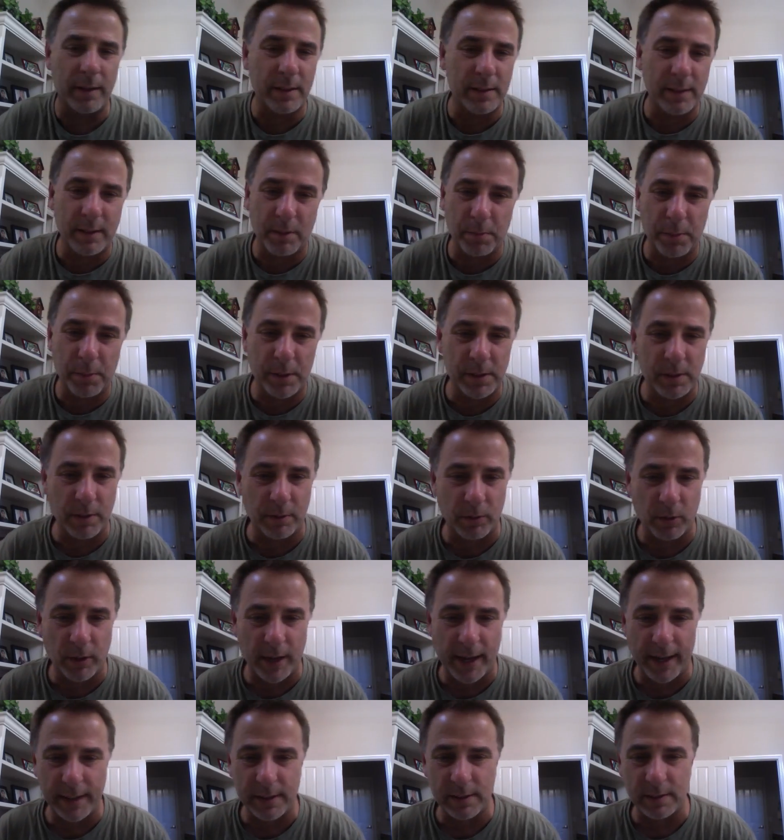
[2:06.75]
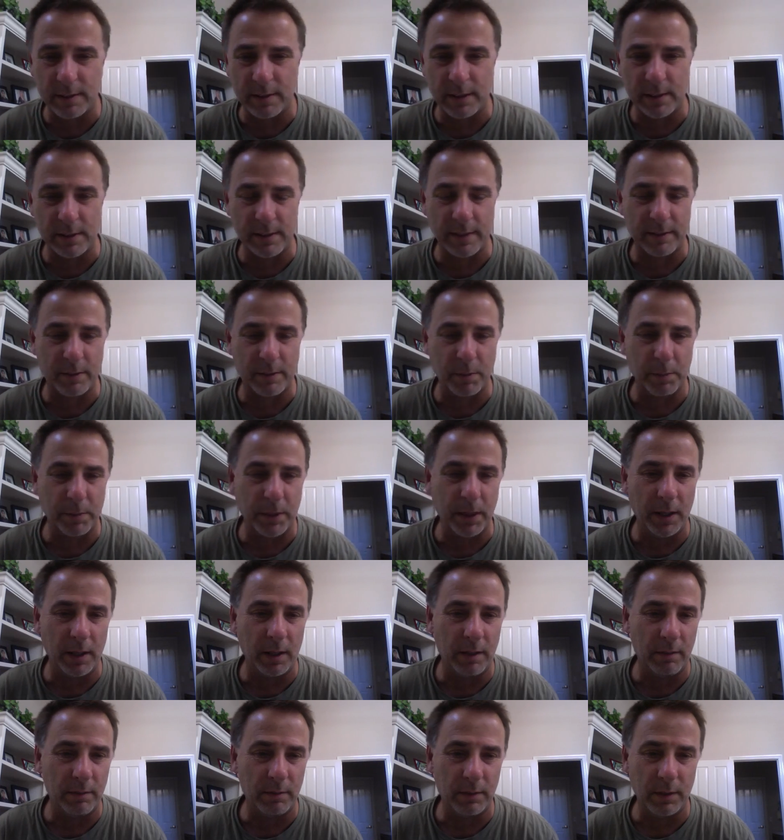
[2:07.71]
Doesn't have to be civil rights. Doesn't have to
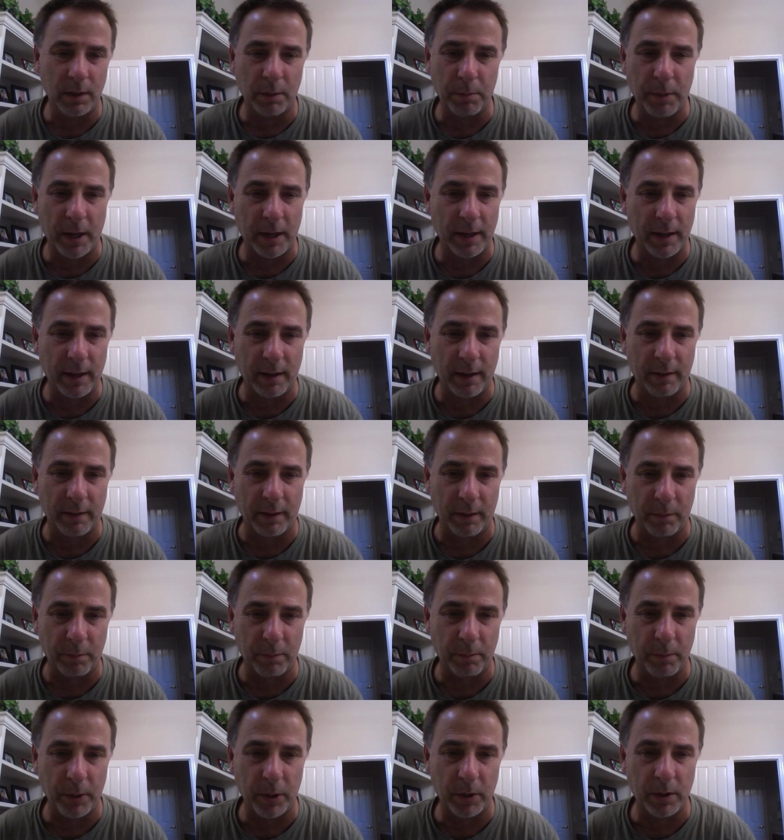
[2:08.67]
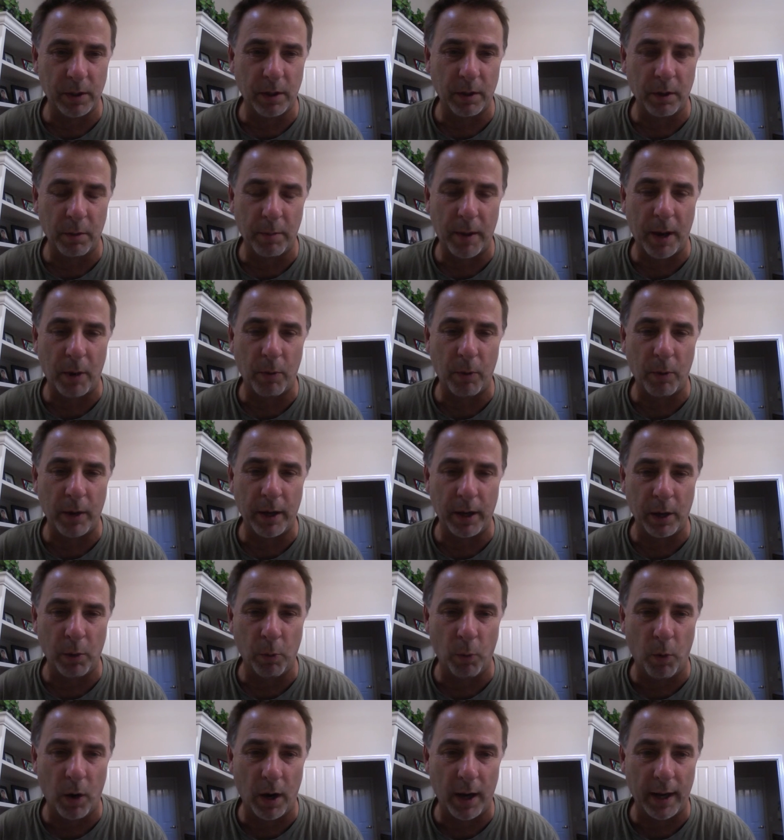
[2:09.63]
be about anything. Build it about what
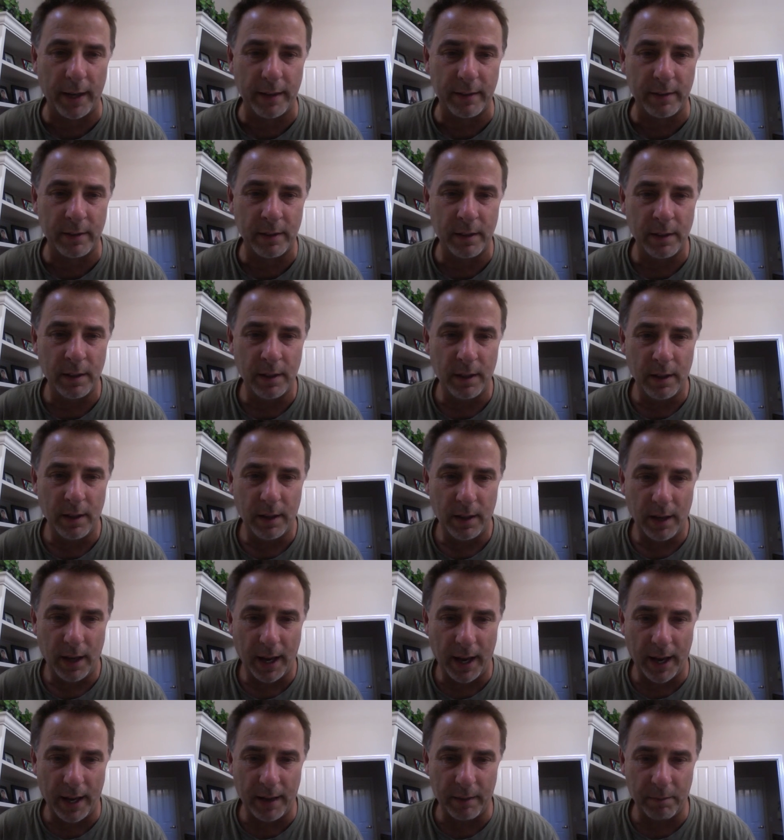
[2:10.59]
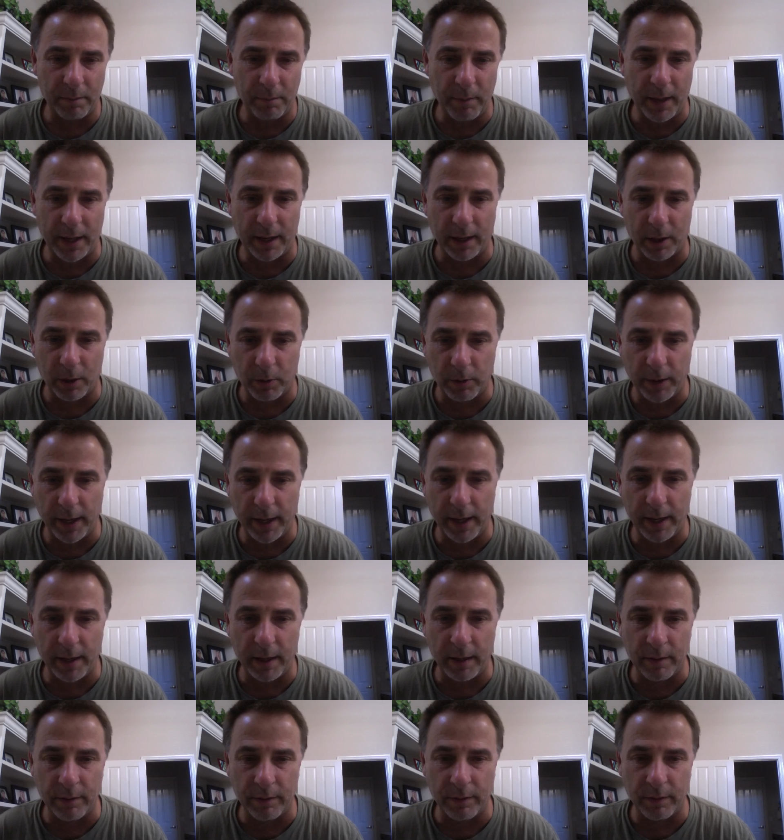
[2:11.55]
you want, and make it
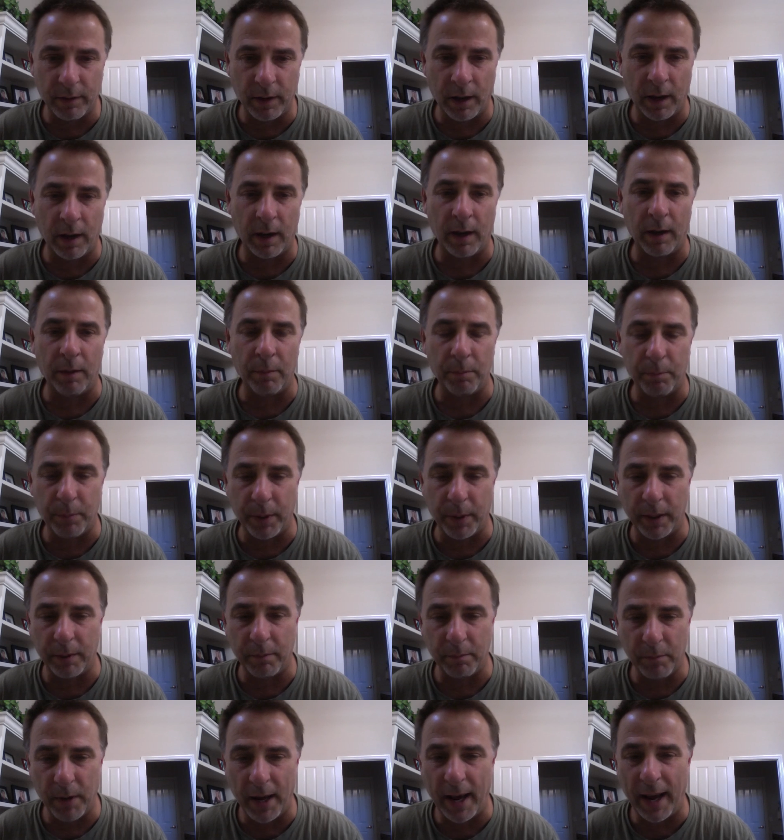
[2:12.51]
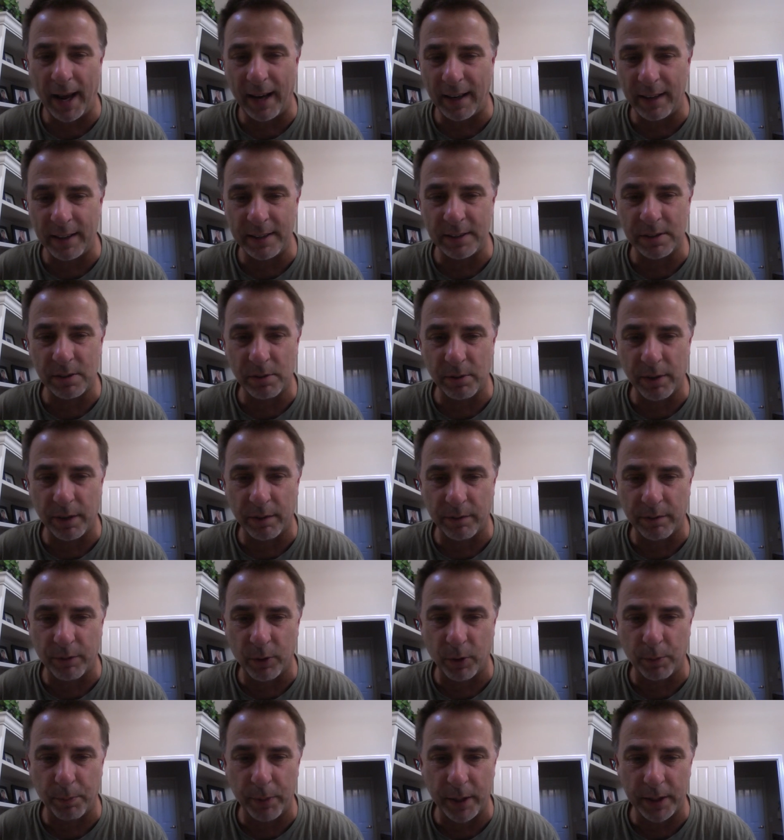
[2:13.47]
creative. Um, but add at least three or
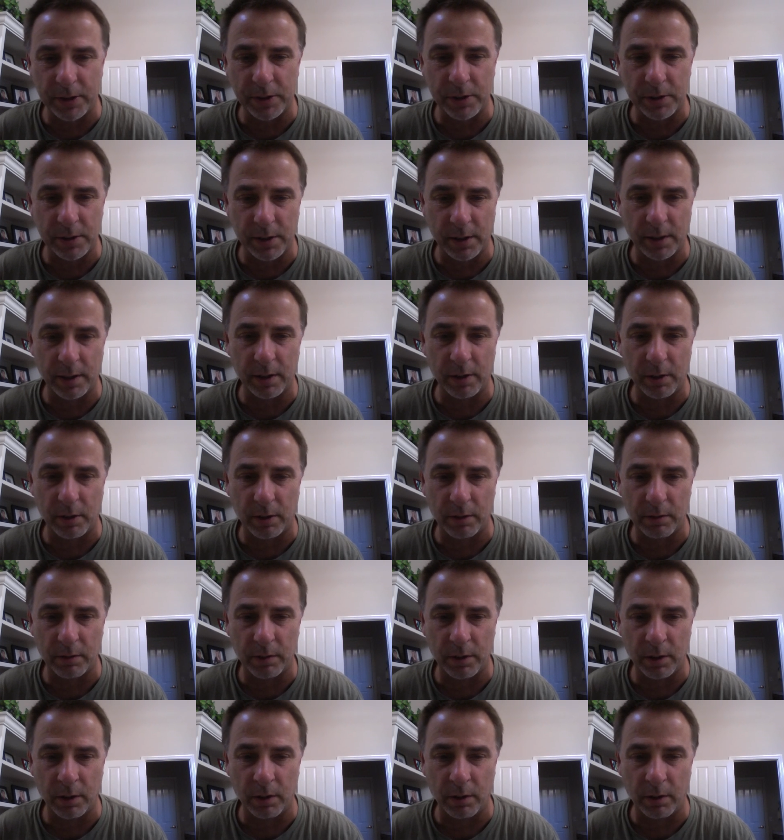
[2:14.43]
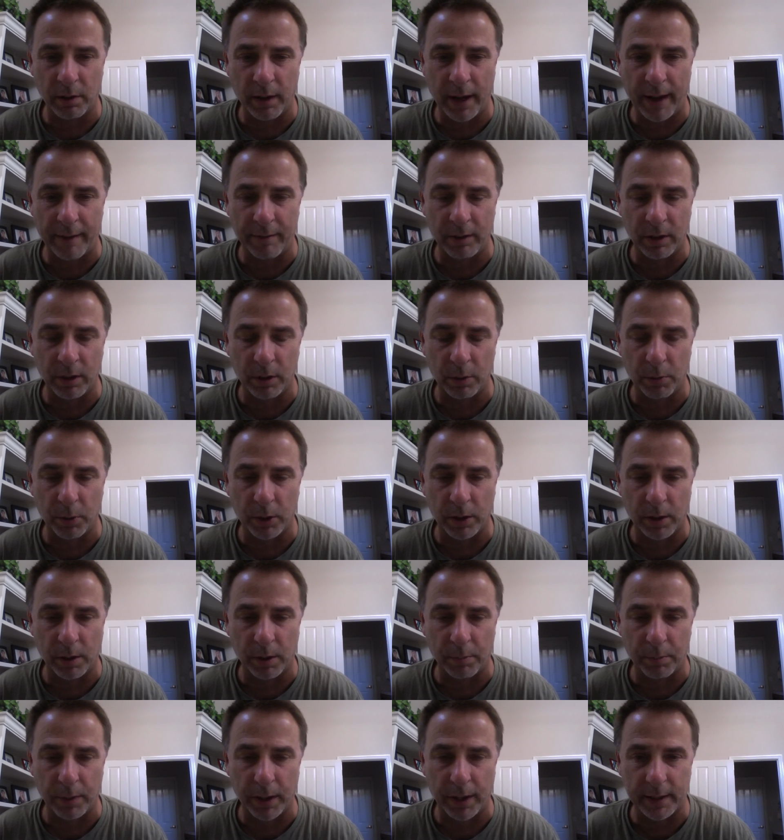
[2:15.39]
four pictures, and then you'll you'll have a little more
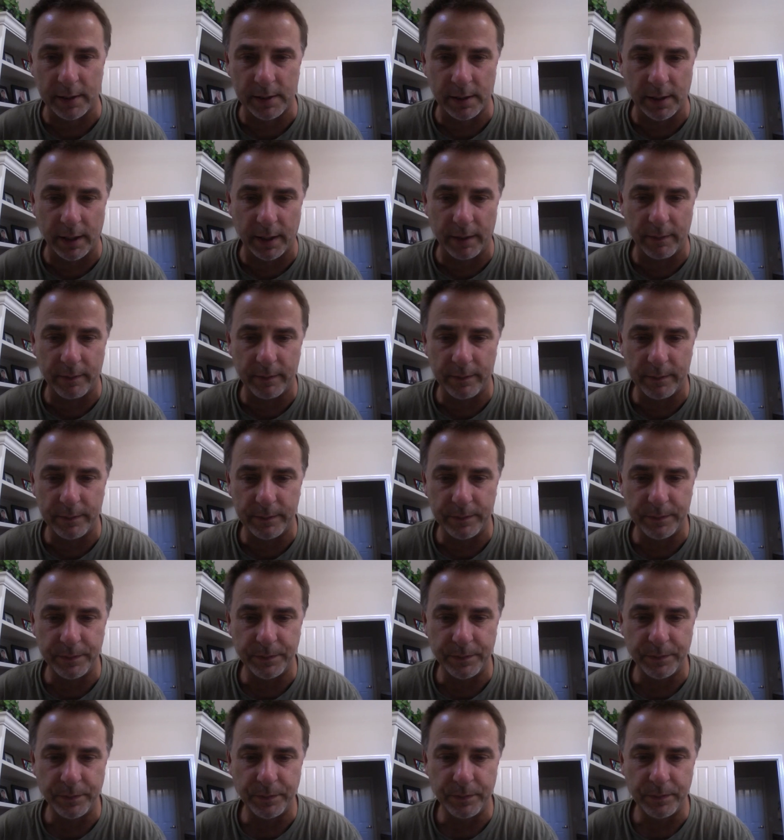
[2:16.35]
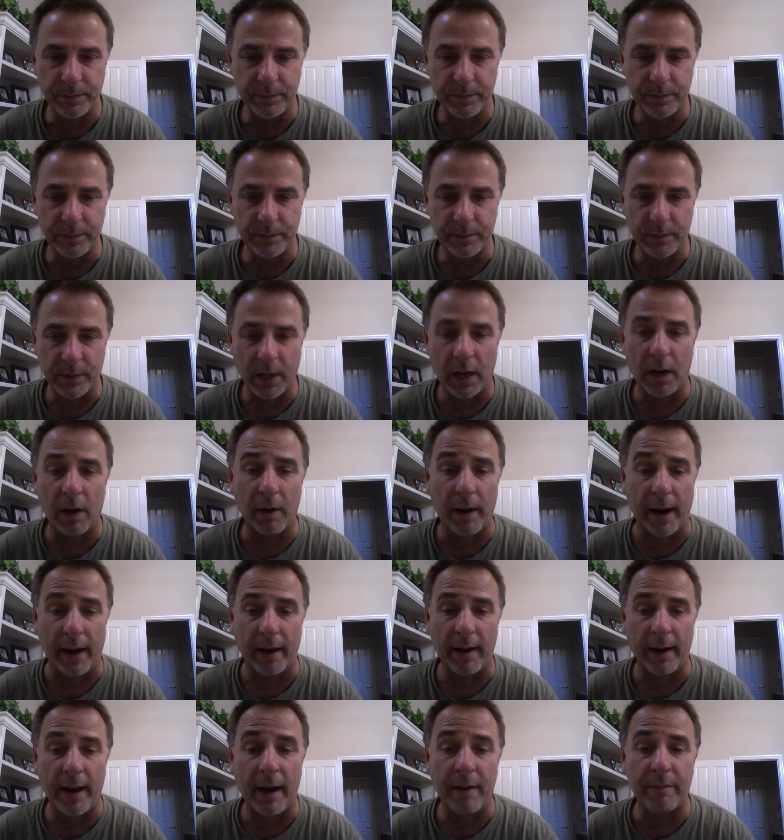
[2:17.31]
complexity. All
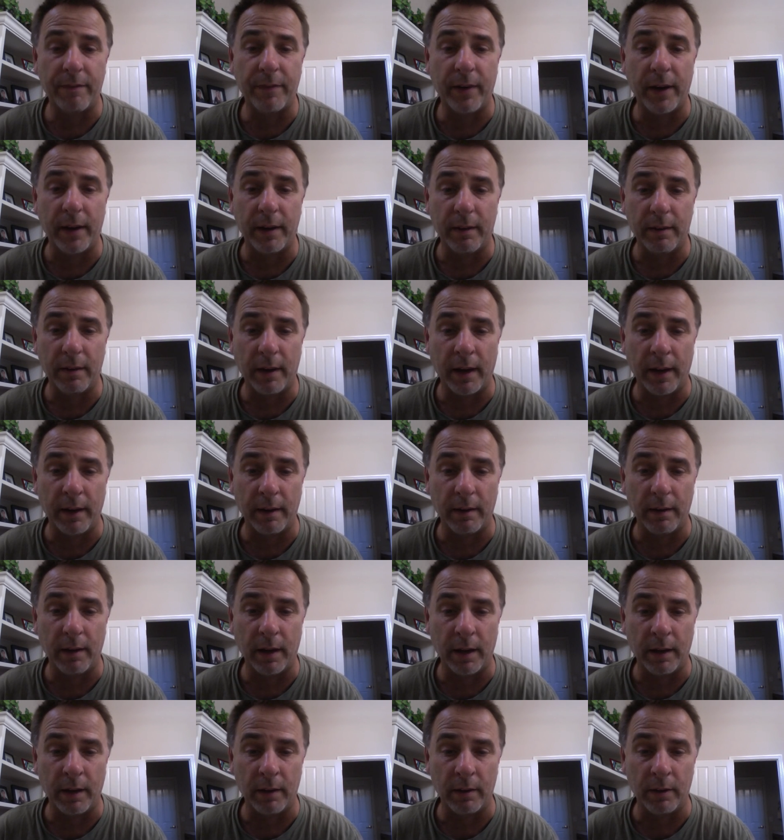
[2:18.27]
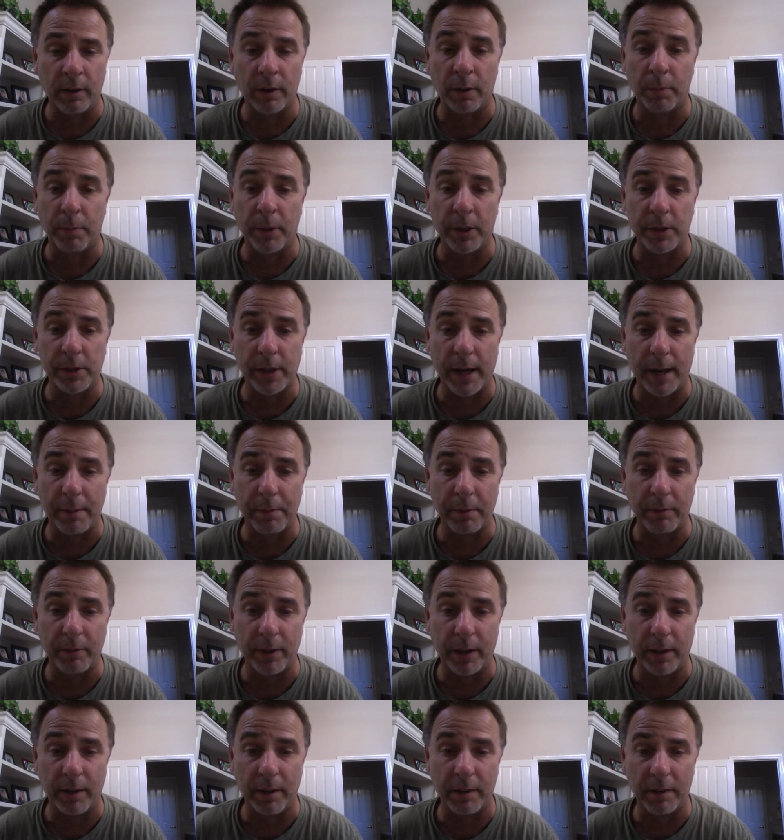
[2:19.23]
right, have fun and and learn a bunch of App
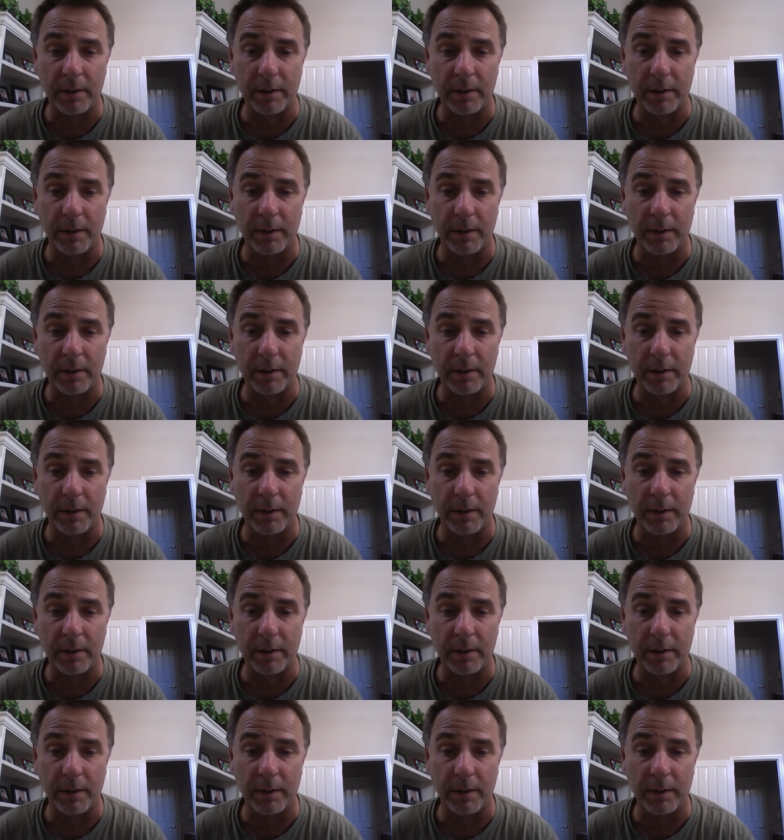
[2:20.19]
Inventor.